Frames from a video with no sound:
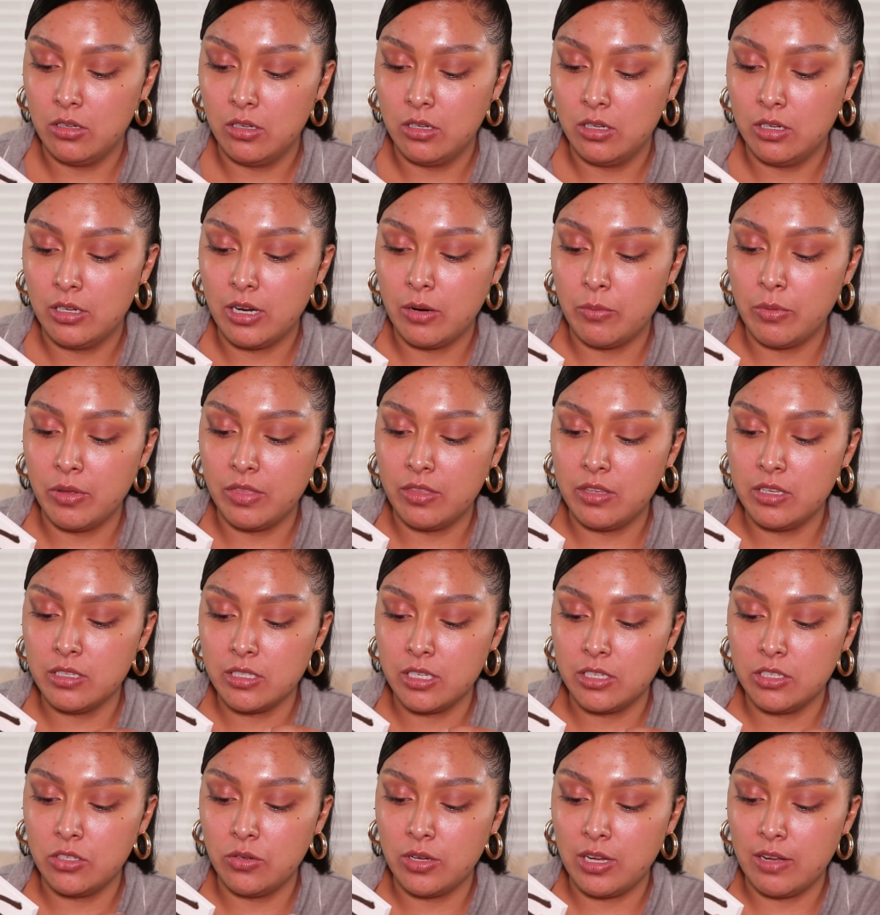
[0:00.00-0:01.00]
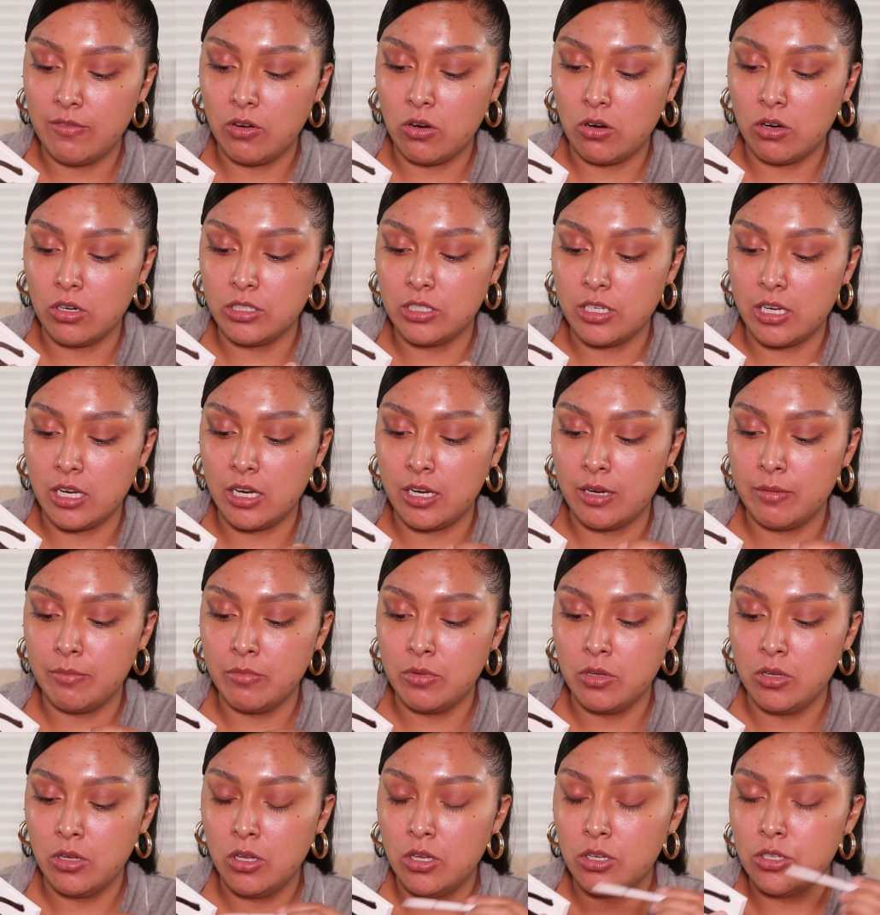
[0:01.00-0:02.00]
Now with this, I do have a hard
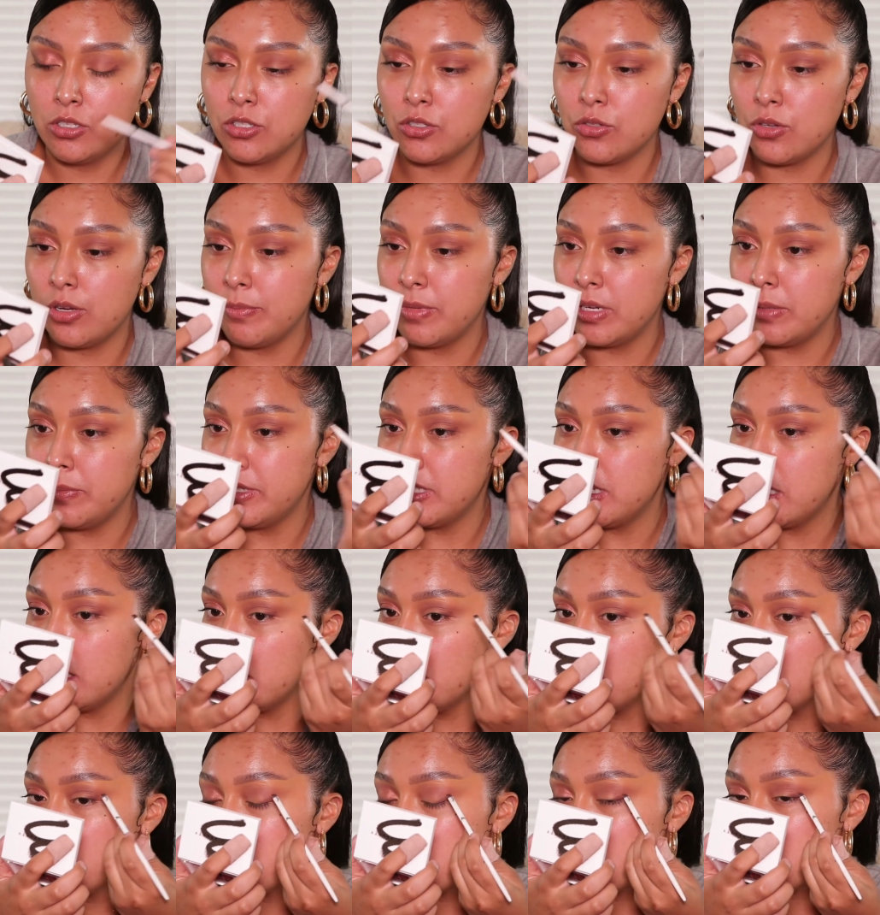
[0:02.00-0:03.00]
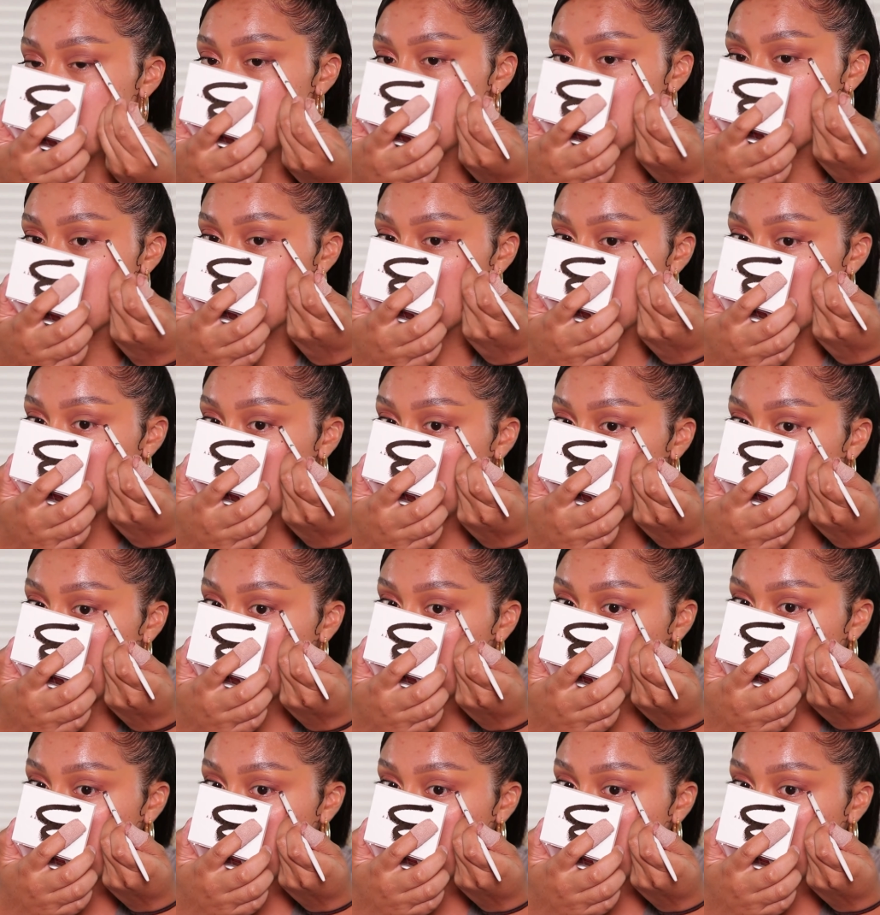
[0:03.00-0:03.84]
time. So I'm going to be taking this liner